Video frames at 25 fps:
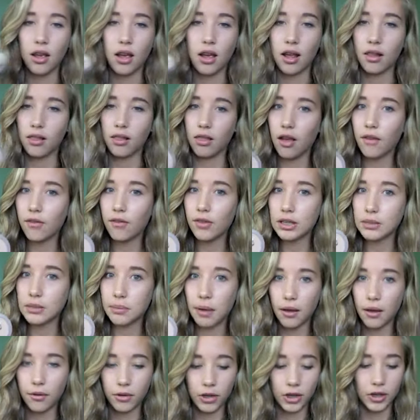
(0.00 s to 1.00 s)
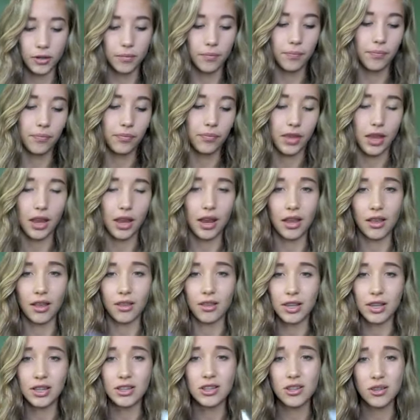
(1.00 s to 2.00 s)
I love this powder and
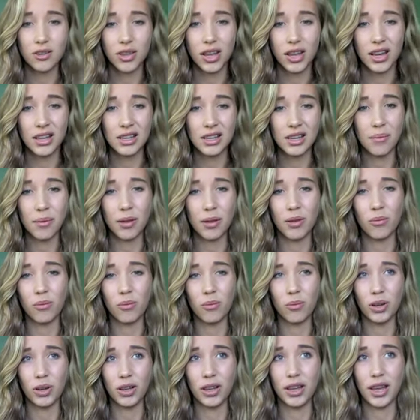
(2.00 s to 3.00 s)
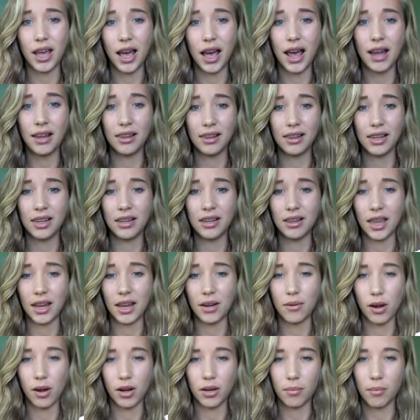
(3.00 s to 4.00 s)
these two things have been really highly like
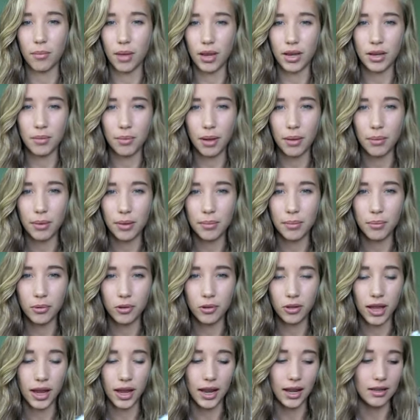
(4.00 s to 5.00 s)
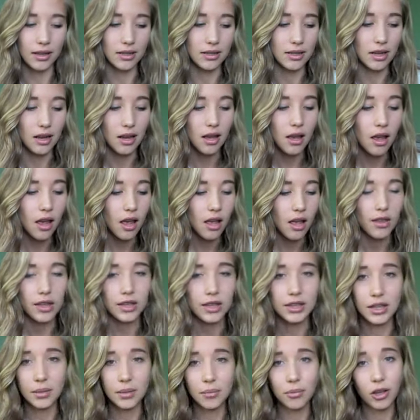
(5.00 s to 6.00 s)
recommended by people and they
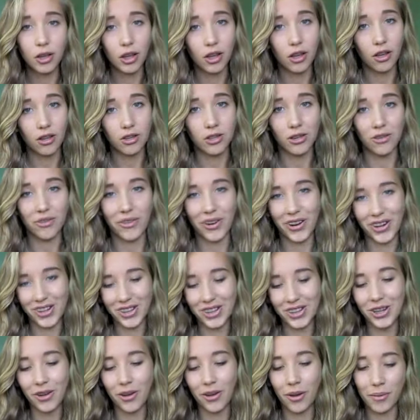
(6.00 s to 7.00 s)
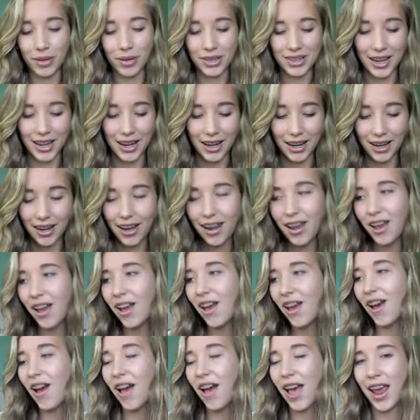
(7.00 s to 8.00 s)
seem really good so far so I'm excited.
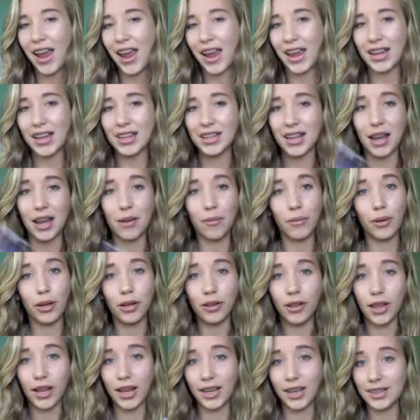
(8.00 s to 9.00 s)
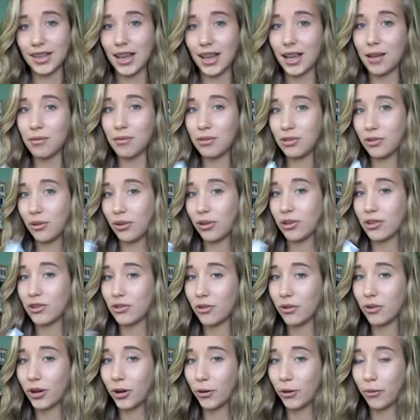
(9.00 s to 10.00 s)
And I will, like I said, be doing a
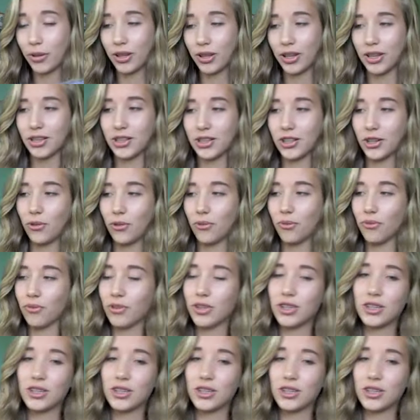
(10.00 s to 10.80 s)
tutorial with these soon.